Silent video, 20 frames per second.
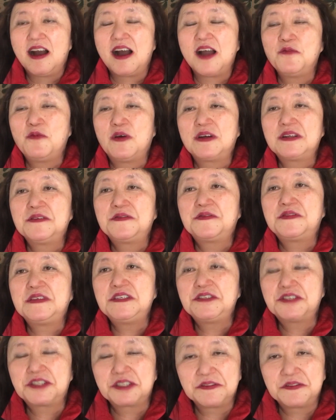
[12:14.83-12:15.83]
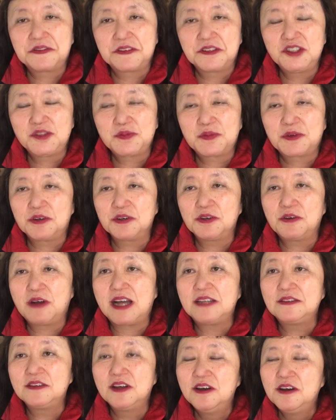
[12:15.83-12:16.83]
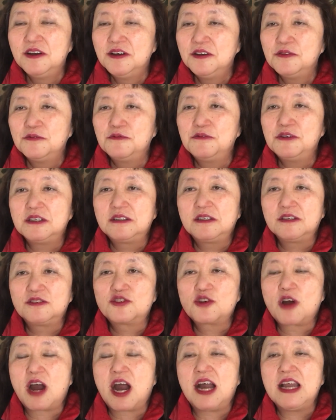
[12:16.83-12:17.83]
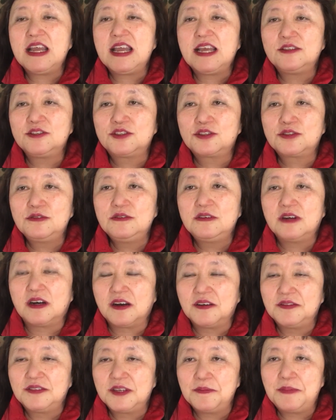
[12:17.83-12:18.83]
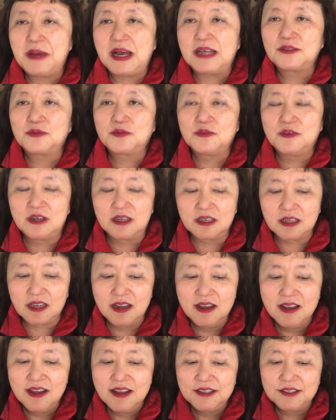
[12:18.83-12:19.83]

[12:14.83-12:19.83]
I want to finish the first program with the try and true of the best work.